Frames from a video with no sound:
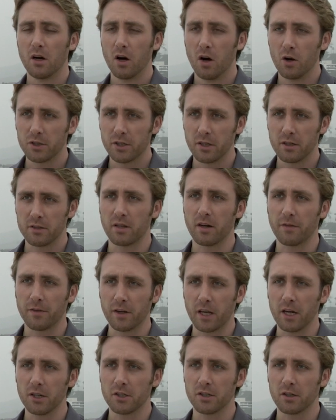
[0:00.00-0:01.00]
ocean
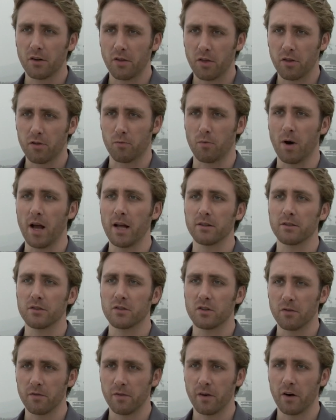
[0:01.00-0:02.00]
acidification
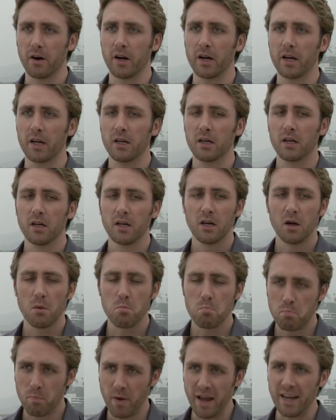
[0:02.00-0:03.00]
threatens the very
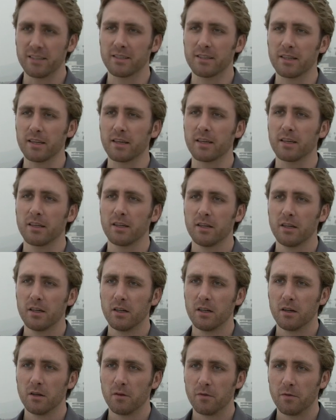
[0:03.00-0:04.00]
basic
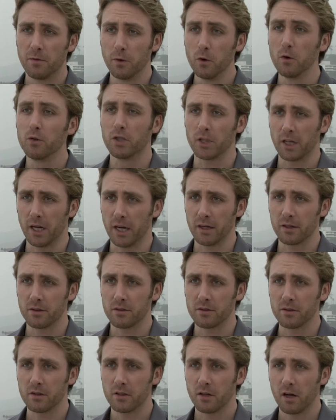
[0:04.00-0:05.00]
food
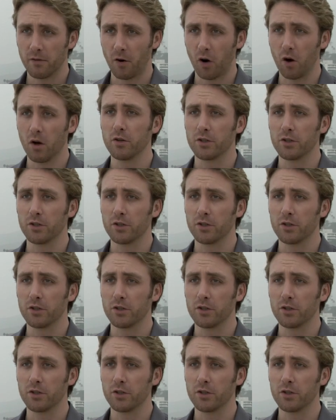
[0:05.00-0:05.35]
chains of our